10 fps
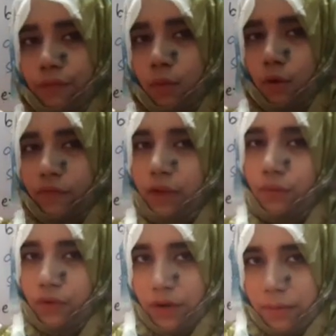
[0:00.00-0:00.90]
form of the
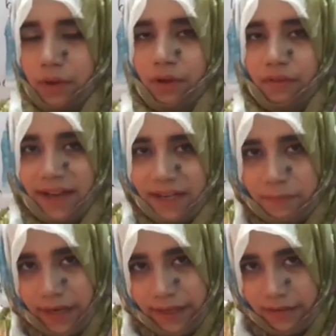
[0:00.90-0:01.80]
verb,
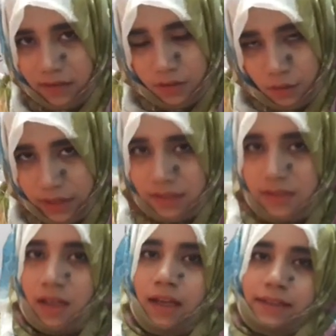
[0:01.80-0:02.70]
right my dear
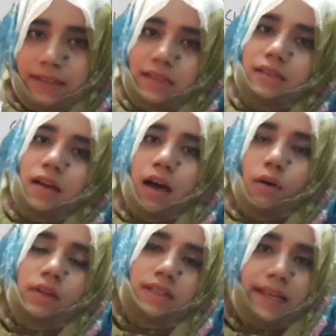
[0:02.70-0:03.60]
students? This is
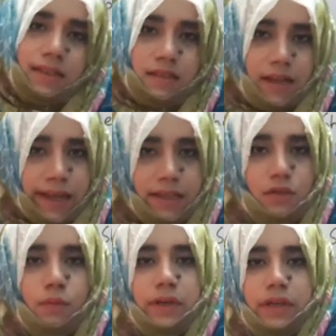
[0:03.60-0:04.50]
how this
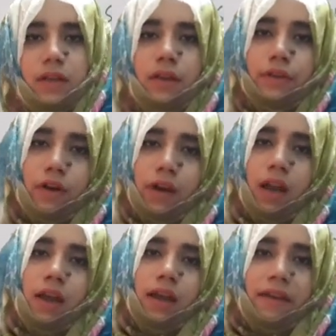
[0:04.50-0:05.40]
exercise to be done in
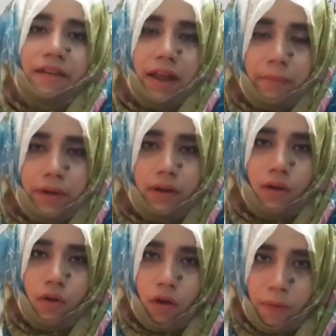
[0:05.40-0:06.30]
your
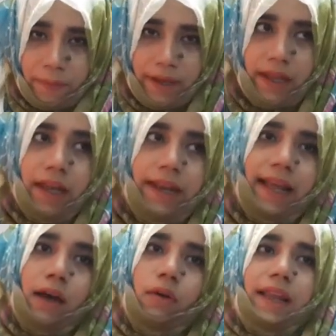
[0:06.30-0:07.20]
grammar copy.
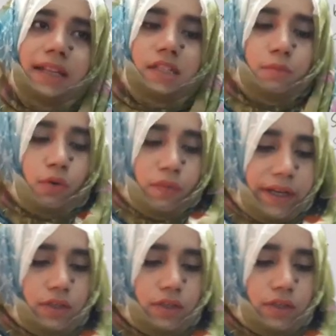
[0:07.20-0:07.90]
Now let's moving